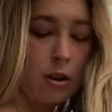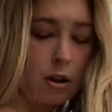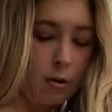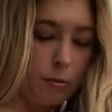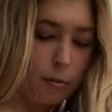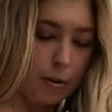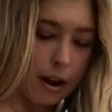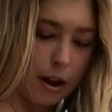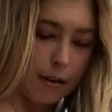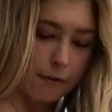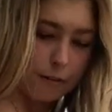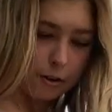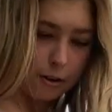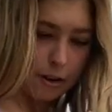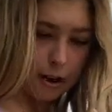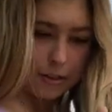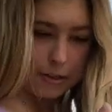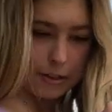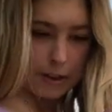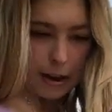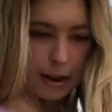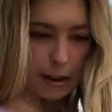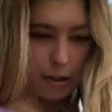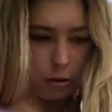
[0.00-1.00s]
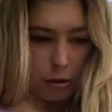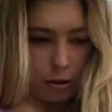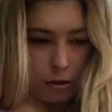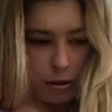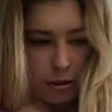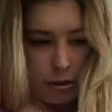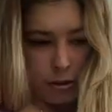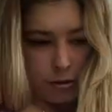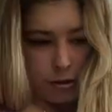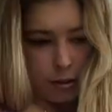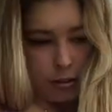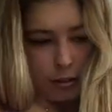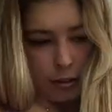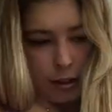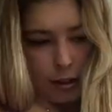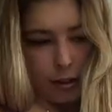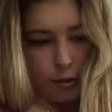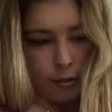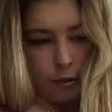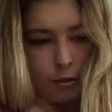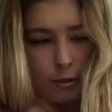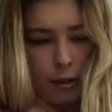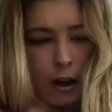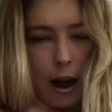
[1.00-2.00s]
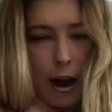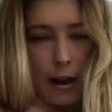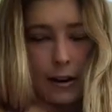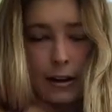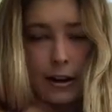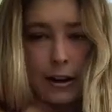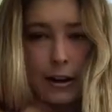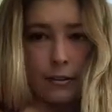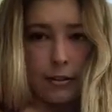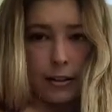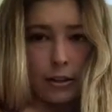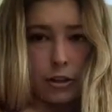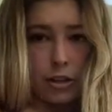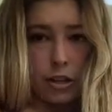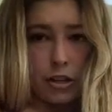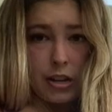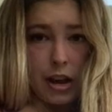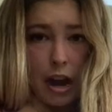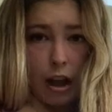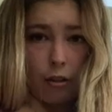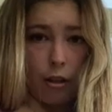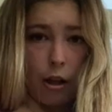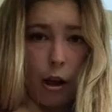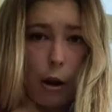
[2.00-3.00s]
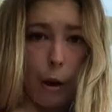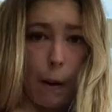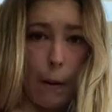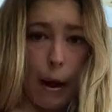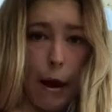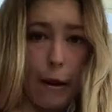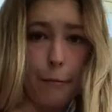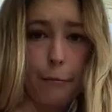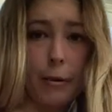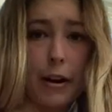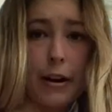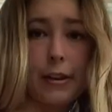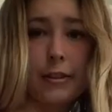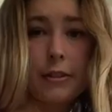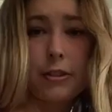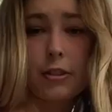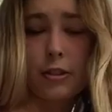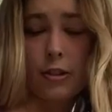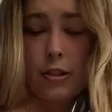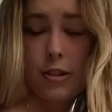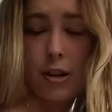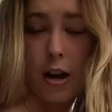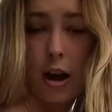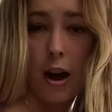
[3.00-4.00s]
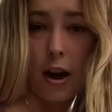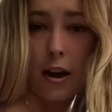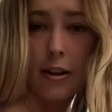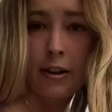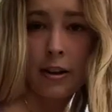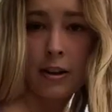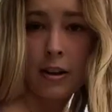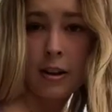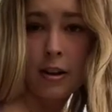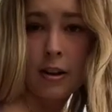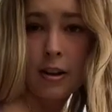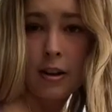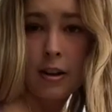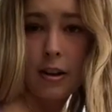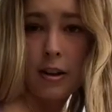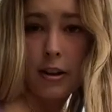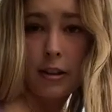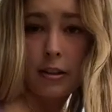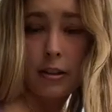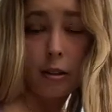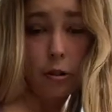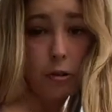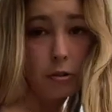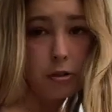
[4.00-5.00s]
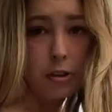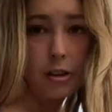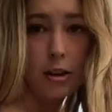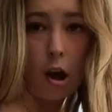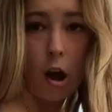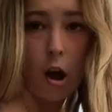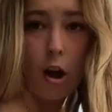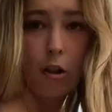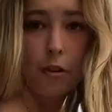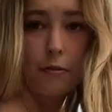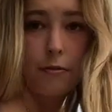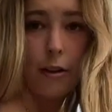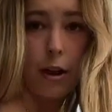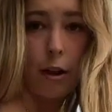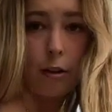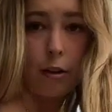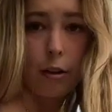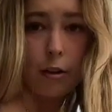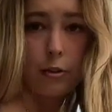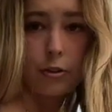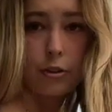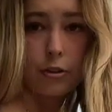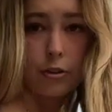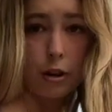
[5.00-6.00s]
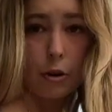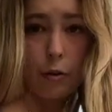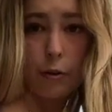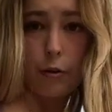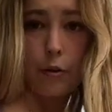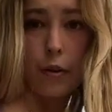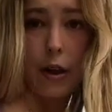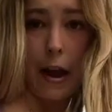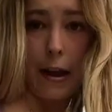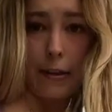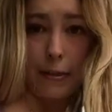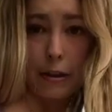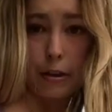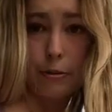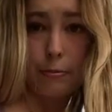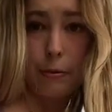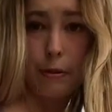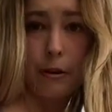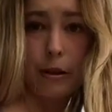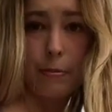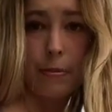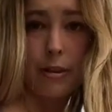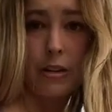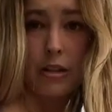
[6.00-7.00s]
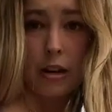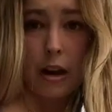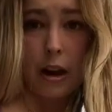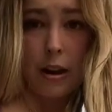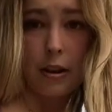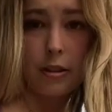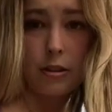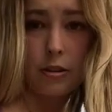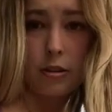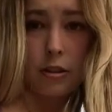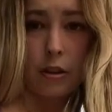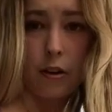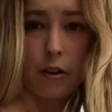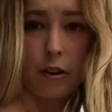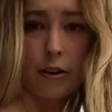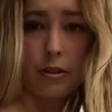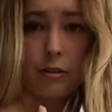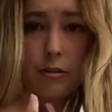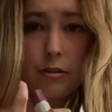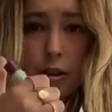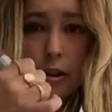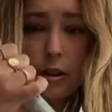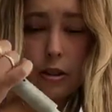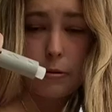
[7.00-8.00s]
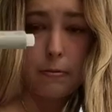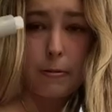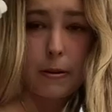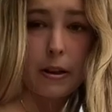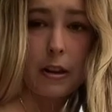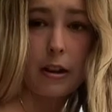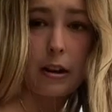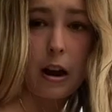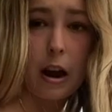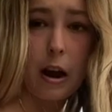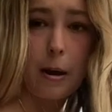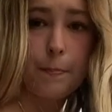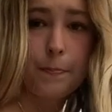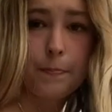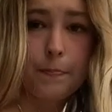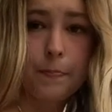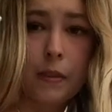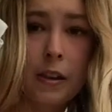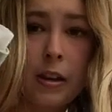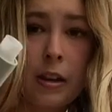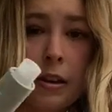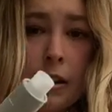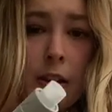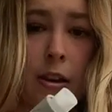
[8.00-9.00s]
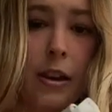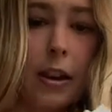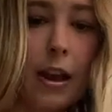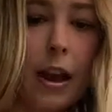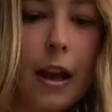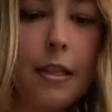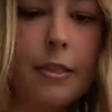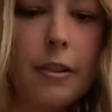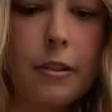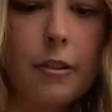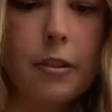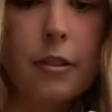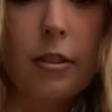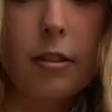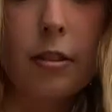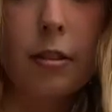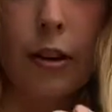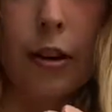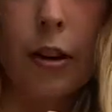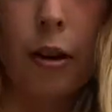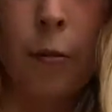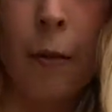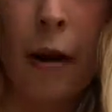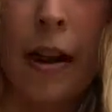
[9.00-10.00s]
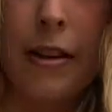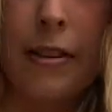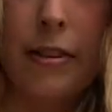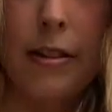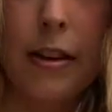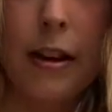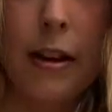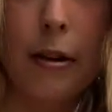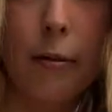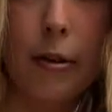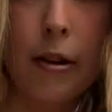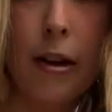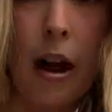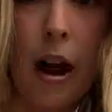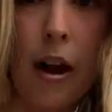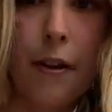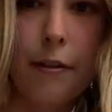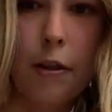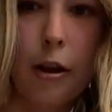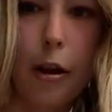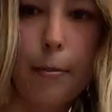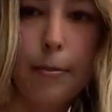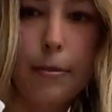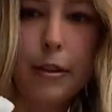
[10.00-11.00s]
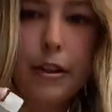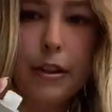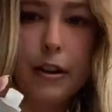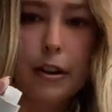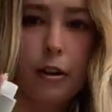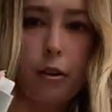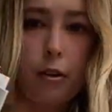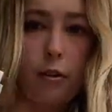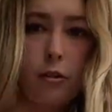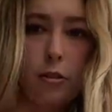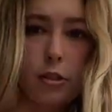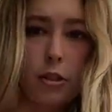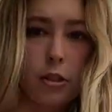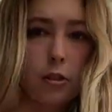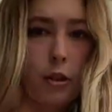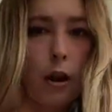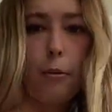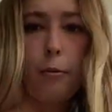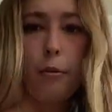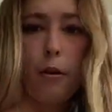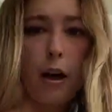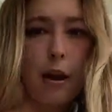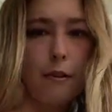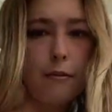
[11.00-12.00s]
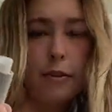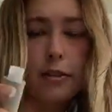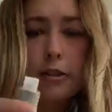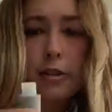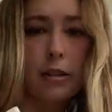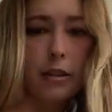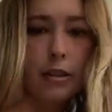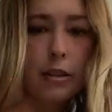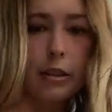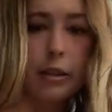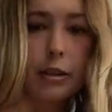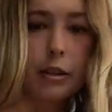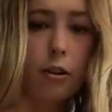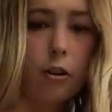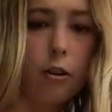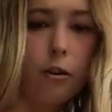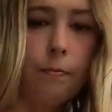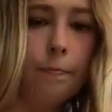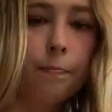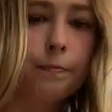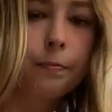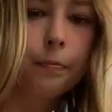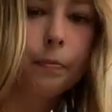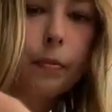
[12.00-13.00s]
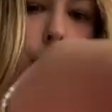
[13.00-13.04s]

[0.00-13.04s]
whatever. And then I look, there's a little line in here that's yellow and when it's done, you'll see all of yellow. So at this point it'd be done. So all I do is I just pick it up and this little white thing would cover up the needle. So I won't ever see the needle.